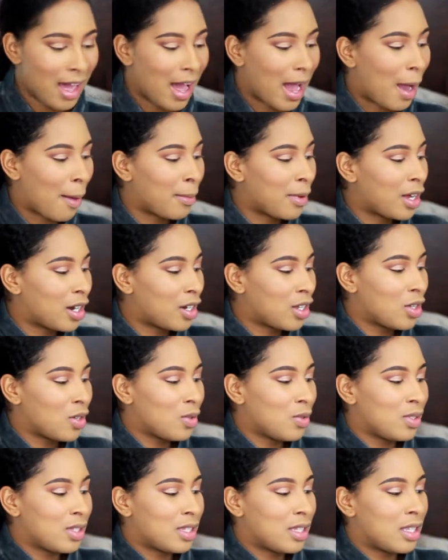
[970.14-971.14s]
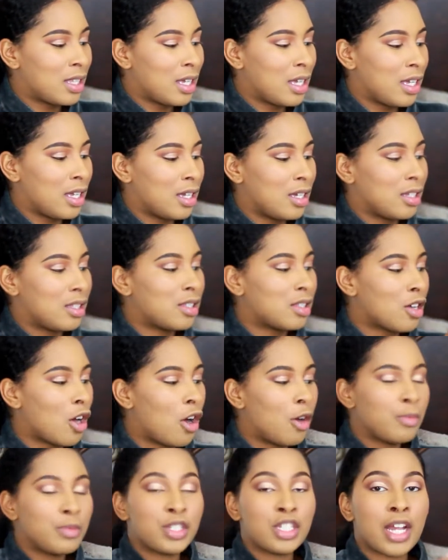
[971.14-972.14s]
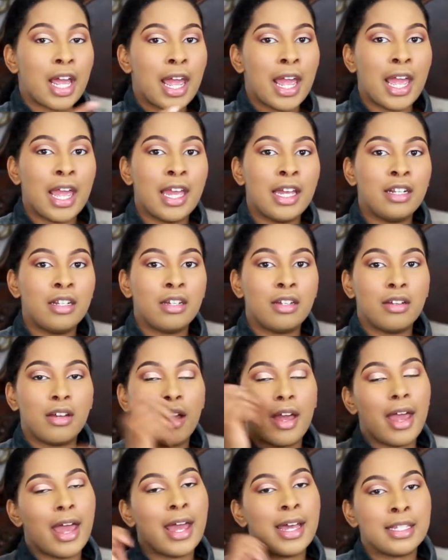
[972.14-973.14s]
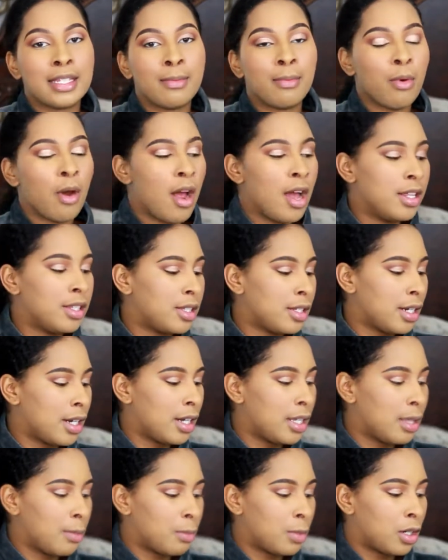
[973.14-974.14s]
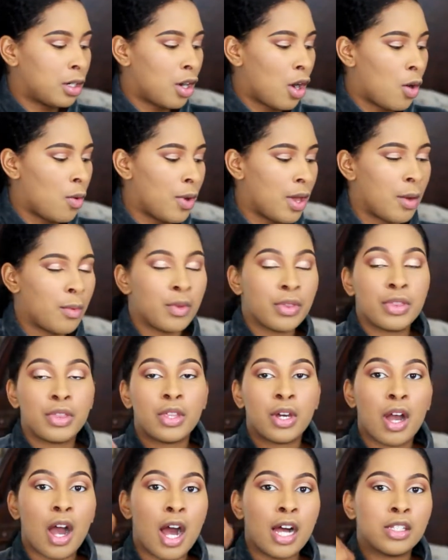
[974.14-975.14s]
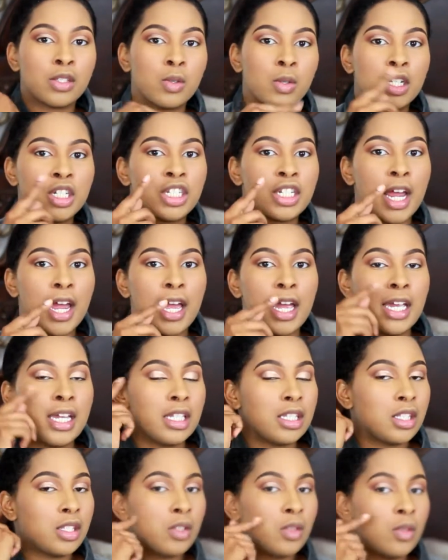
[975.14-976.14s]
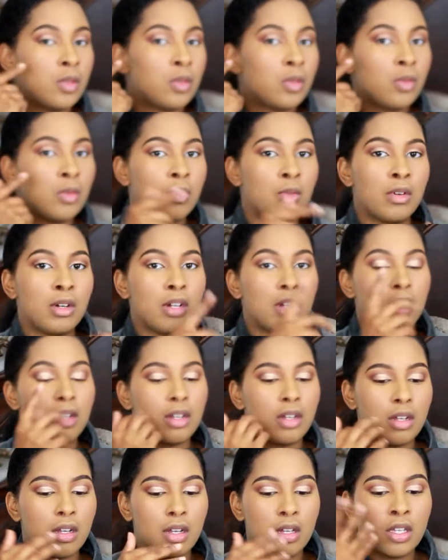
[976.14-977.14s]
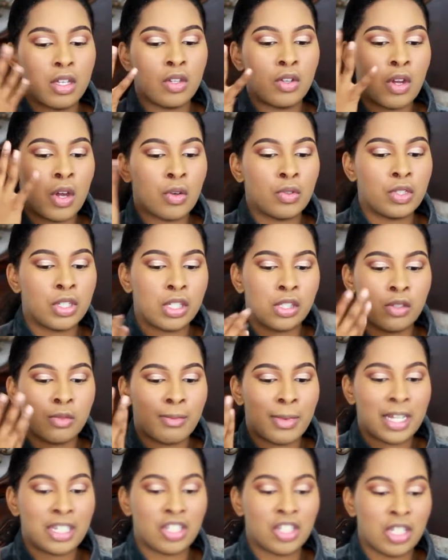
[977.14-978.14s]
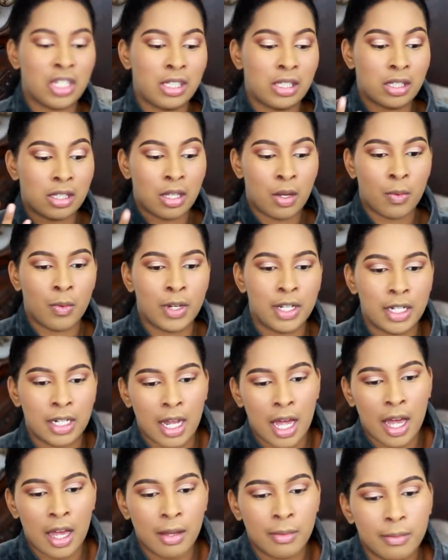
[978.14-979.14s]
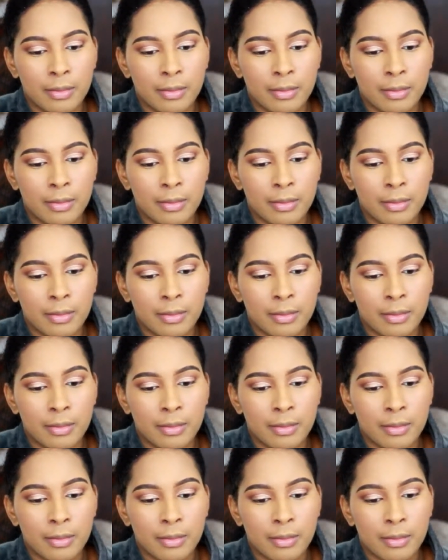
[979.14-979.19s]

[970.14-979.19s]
I'm going to use the Sculpt shade as bronzer. I'm going to go in with the contour shade to, you know, chisel my cheeks and whatnot.